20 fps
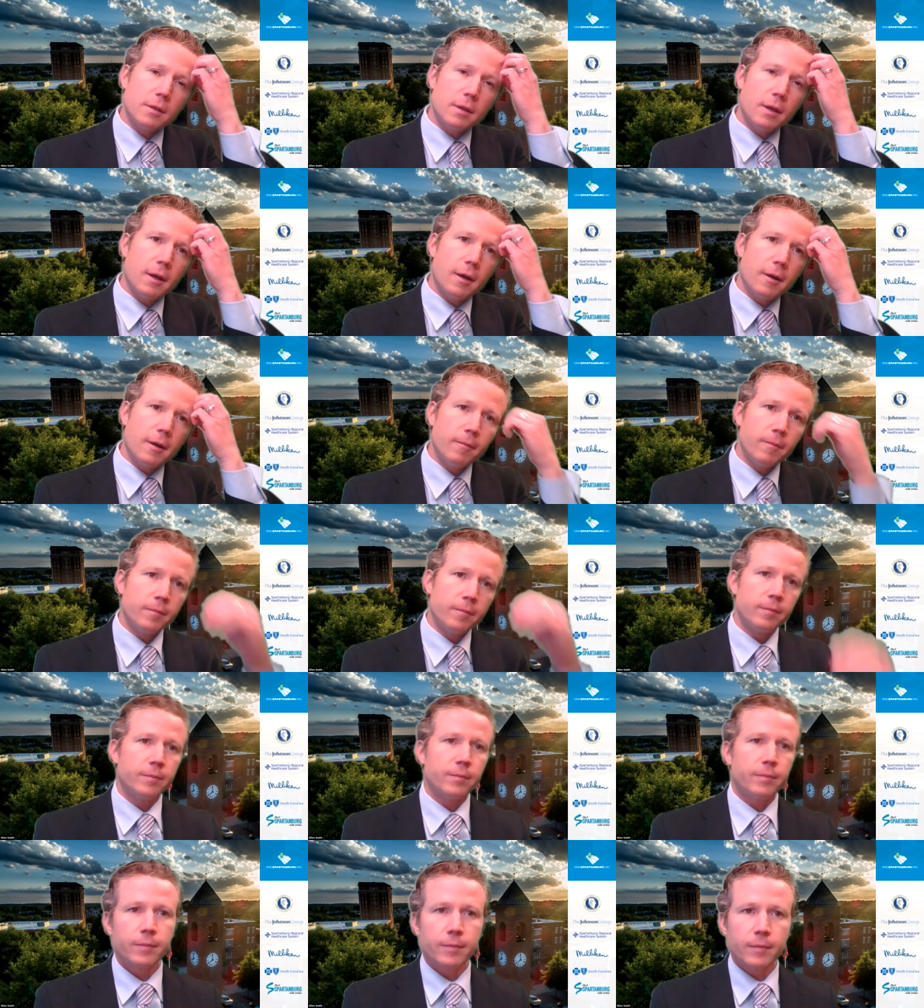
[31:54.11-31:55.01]
You know,
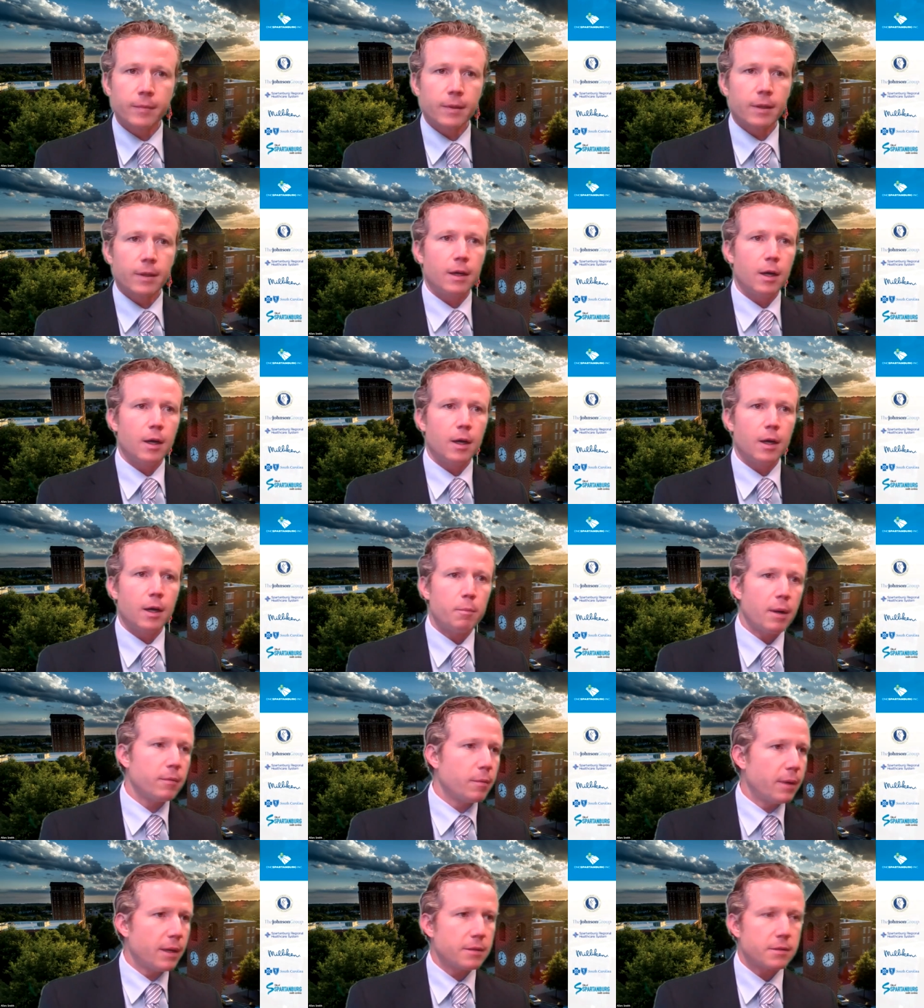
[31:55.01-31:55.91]
I hope I'm
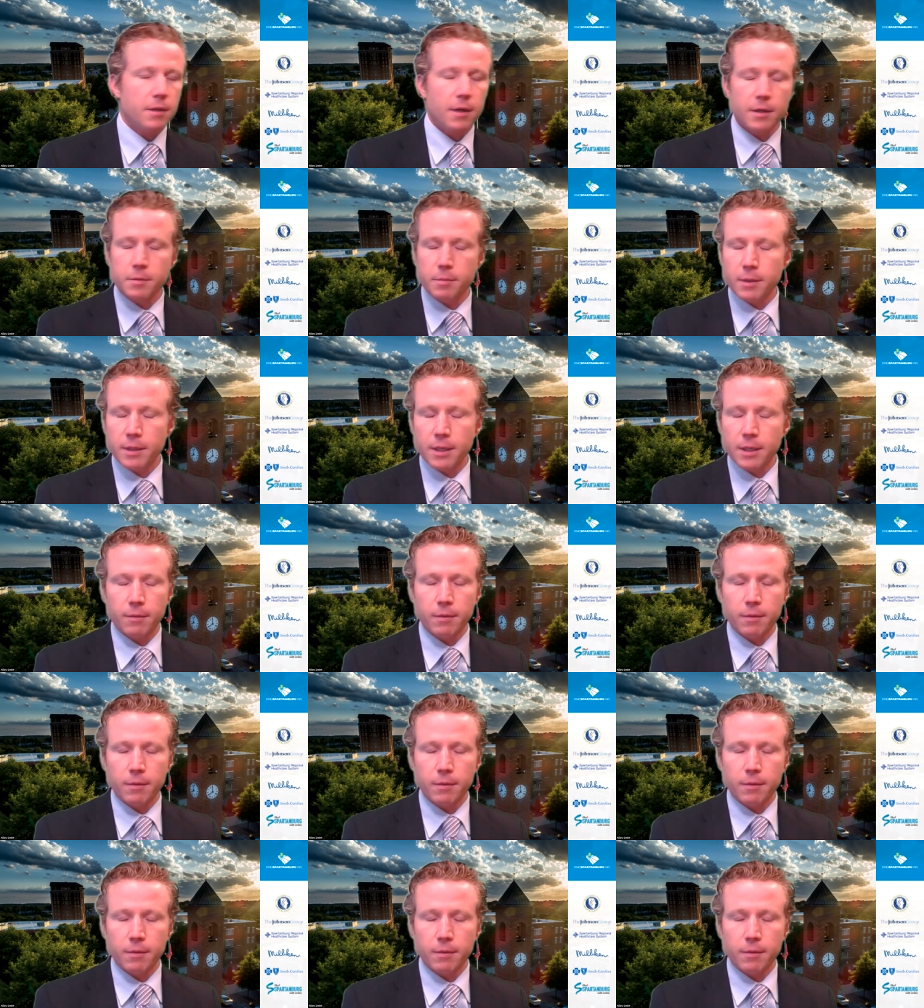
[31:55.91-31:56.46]
the best husband,